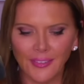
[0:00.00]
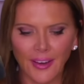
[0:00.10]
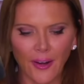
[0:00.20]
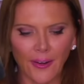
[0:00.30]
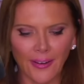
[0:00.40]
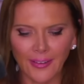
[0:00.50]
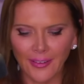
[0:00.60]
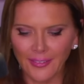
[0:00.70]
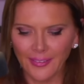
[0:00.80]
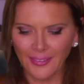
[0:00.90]
scary
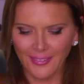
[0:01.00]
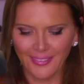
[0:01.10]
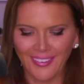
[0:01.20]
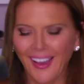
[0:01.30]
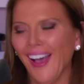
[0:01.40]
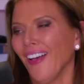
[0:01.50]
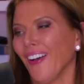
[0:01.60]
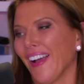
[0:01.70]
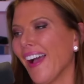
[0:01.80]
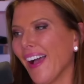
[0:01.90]
incidents.
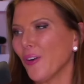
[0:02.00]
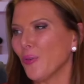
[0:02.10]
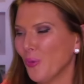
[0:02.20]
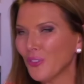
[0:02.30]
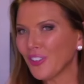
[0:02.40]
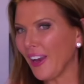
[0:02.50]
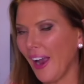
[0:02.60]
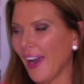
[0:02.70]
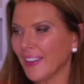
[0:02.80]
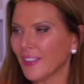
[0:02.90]
Look, we'll see.
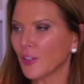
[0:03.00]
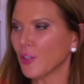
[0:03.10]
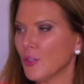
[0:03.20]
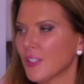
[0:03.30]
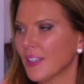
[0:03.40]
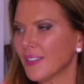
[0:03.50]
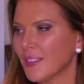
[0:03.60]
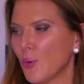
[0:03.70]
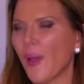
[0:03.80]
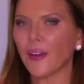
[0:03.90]
I think the good news is
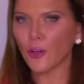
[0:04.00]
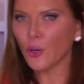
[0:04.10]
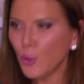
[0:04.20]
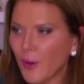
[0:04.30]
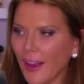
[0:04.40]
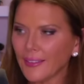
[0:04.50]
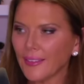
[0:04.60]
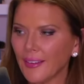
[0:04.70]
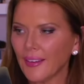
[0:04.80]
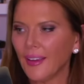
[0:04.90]
no matter who
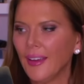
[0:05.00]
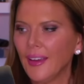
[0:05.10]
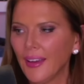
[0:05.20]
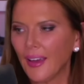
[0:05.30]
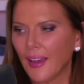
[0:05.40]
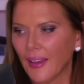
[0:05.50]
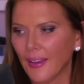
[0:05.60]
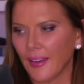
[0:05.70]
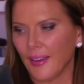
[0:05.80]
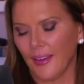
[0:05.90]
gets it,
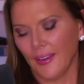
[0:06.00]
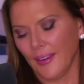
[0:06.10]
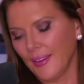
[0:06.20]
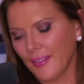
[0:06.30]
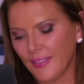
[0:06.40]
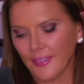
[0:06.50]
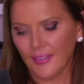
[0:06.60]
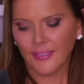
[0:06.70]
it's